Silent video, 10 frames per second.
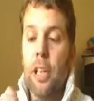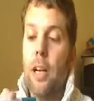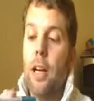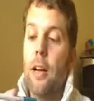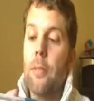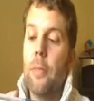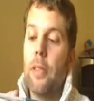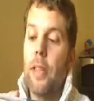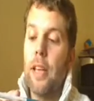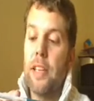
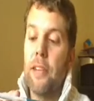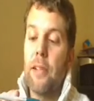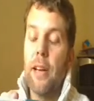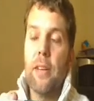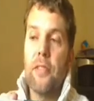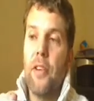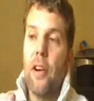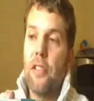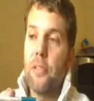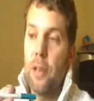That's it really as
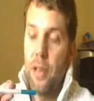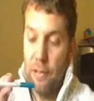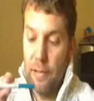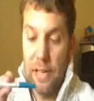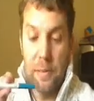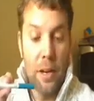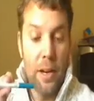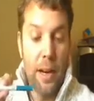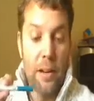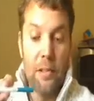far as my green smoke
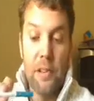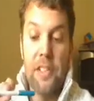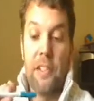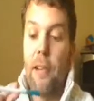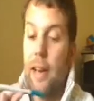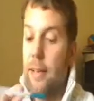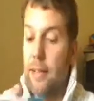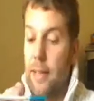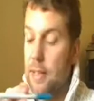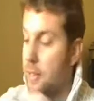electronic cigarette
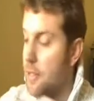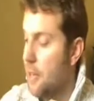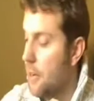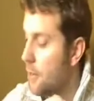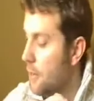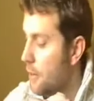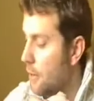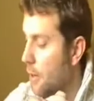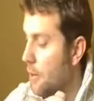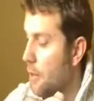is concerned.
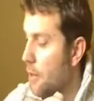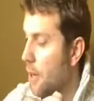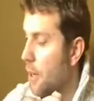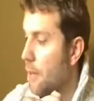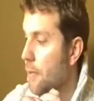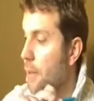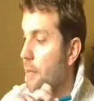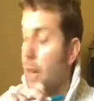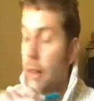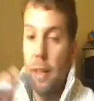Don't think I've
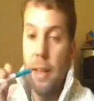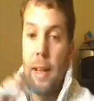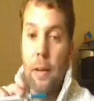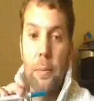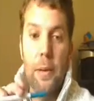left anything out.